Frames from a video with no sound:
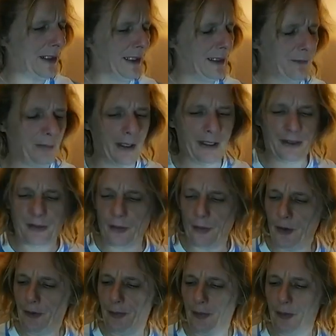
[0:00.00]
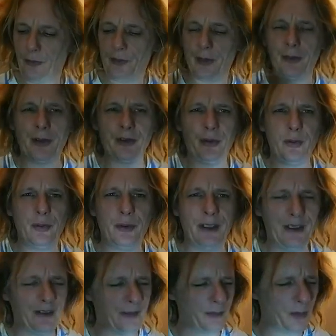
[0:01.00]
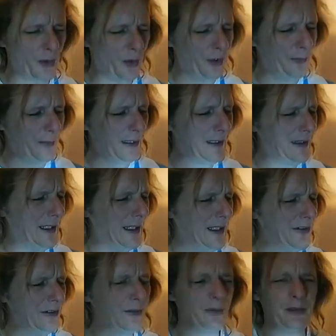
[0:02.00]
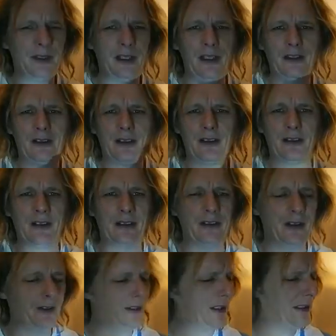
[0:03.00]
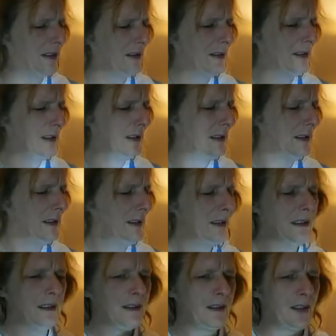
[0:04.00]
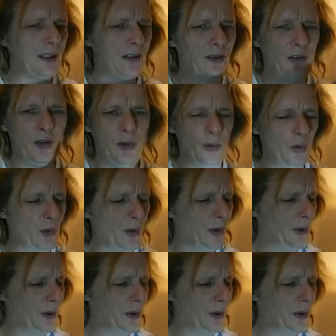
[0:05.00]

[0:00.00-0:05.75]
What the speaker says: Paranoid's been out for about 2 years, I'm not going to spend ages on these because these aren't like new.